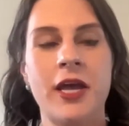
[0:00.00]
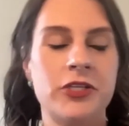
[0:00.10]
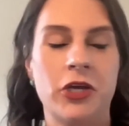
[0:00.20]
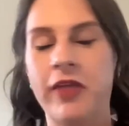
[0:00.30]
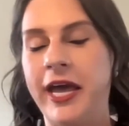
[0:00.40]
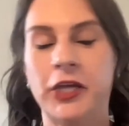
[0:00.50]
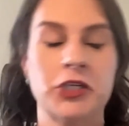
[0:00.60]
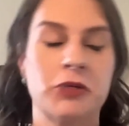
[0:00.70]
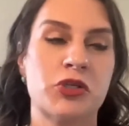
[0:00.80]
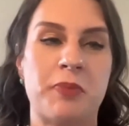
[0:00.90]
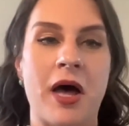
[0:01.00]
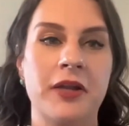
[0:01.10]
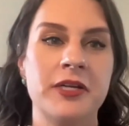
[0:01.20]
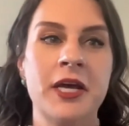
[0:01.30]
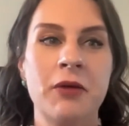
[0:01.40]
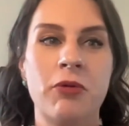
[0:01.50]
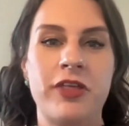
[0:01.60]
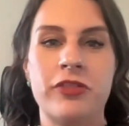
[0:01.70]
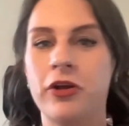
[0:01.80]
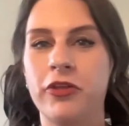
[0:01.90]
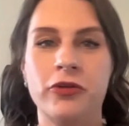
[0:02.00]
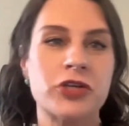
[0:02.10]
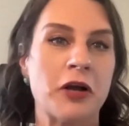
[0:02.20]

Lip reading: until they actually respond with either they'll